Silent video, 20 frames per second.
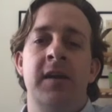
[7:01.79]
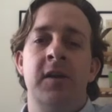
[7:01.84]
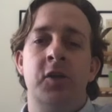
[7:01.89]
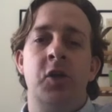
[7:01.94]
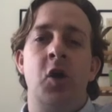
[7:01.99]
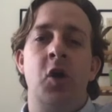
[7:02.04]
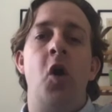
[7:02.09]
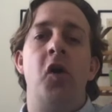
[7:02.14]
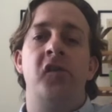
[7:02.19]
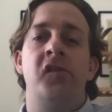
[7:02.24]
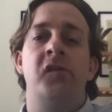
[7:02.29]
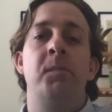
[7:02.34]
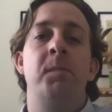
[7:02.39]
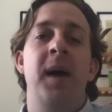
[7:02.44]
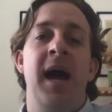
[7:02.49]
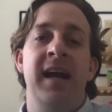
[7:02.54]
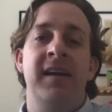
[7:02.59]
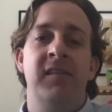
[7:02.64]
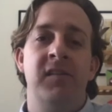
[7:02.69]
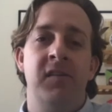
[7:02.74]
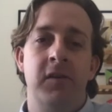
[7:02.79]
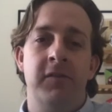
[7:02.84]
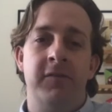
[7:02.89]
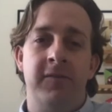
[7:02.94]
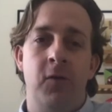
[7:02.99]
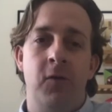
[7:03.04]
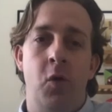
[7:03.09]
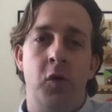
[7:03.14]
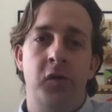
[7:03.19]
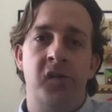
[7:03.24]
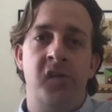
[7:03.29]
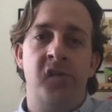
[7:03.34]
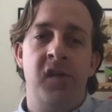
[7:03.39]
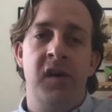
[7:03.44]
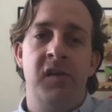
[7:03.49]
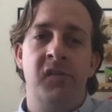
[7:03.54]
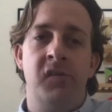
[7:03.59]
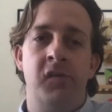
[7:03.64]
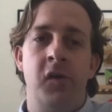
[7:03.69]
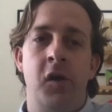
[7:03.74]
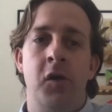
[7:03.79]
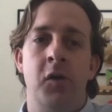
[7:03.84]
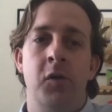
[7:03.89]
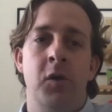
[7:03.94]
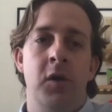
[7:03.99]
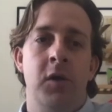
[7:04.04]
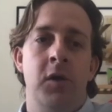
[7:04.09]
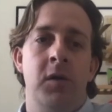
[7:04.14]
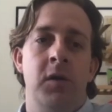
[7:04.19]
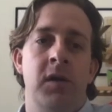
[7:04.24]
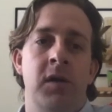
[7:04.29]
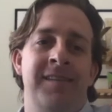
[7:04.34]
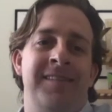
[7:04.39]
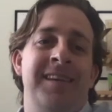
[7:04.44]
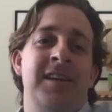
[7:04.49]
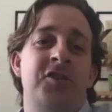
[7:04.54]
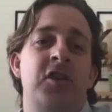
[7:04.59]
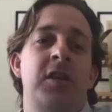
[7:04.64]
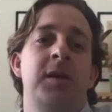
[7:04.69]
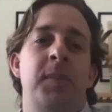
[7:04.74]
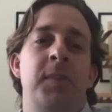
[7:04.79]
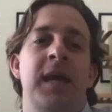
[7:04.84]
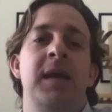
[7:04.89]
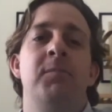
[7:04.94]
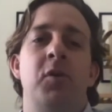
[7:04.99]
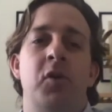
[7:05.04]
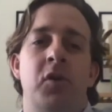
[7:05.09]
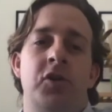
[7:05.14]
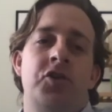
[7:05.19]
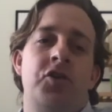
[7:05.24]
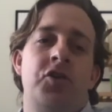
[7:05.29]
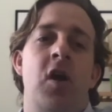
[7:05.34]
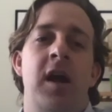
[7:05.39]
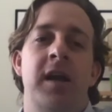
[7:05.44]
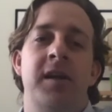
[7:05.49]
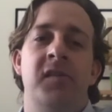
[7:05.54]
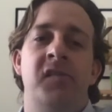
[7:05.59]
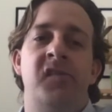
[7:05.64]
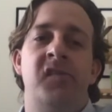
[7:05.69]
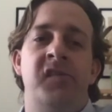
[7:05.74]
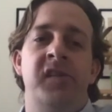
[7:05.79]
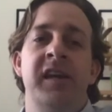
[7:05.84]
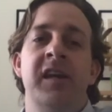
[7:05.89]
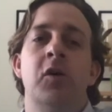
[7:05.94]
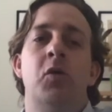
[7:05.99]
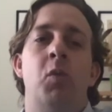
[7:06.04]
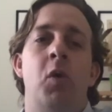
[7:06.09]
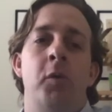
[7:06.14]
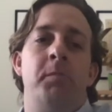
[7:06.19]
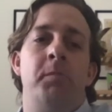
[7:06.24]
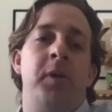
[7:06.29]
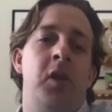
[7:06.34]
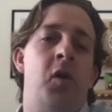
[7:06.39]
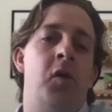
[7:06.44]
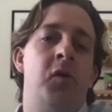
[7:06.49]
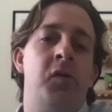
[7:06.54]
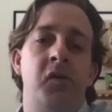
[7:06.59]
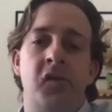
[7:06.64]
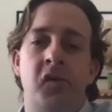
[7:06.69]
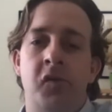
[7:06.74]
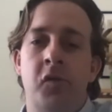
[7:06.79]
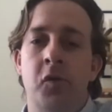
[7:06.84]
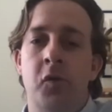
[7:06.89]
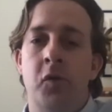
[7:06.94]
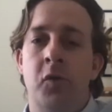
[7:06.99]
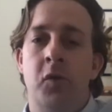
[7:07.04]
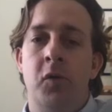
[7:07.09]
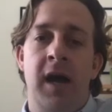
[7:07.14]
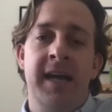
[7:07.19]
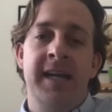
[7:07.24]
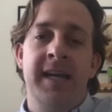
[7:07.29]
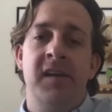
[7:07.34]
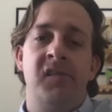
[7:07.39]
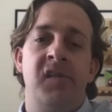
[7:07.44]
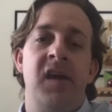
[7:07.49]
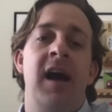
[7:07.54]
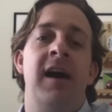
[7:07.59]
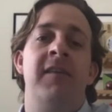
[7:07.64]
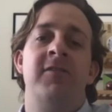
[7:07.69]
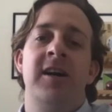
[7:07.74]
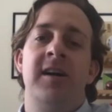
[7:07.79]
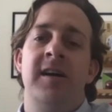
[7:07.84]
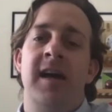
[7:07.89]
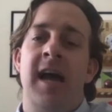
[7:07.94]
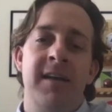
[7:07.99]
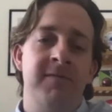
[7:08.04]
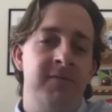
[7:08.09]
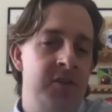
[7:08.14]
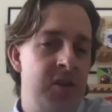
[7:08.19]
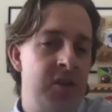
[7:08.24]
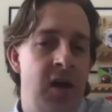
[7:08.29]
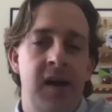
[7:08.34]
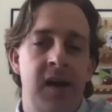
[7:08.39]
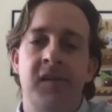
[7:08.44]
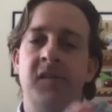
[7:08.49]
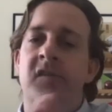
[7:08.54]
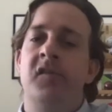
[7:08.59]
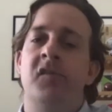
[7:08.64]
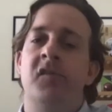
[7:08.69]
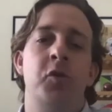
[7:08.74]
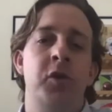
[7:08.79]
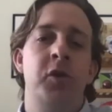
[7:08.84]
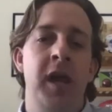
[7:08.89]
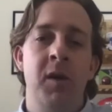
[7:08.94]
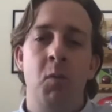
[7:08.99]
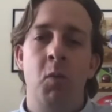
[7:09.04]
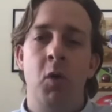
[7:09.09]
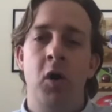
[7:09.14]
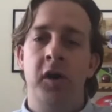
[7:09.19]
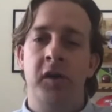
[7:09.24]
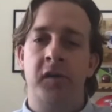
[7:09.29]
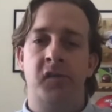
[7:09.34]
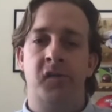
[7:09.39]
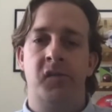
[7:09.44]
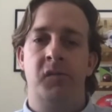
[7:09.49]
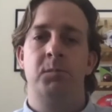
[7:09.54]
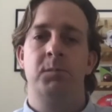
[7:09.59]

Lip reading: cost back to the fraudster. So essentially people are trying to steal what belongs to, I guess, other advertisers or networks.